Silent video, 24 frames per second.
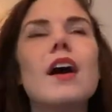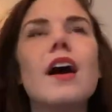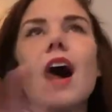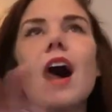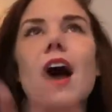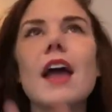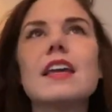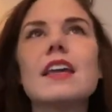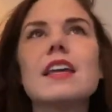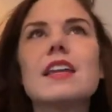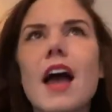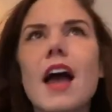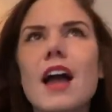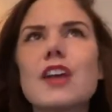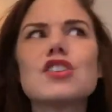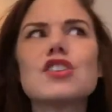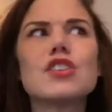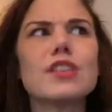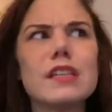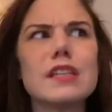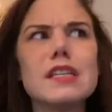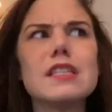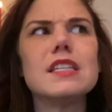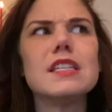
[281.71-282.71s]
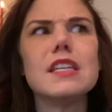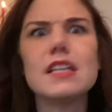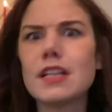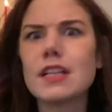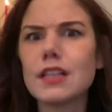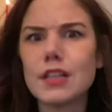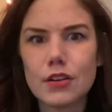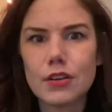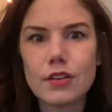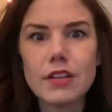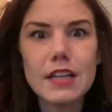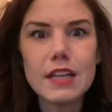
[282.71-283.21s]
I can actually see
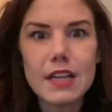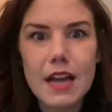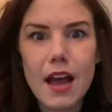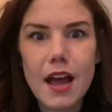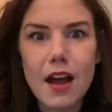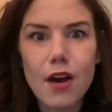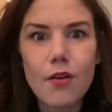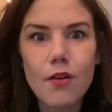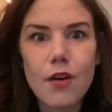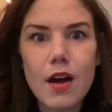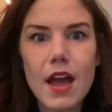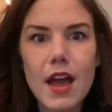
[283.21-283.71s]
clearly now,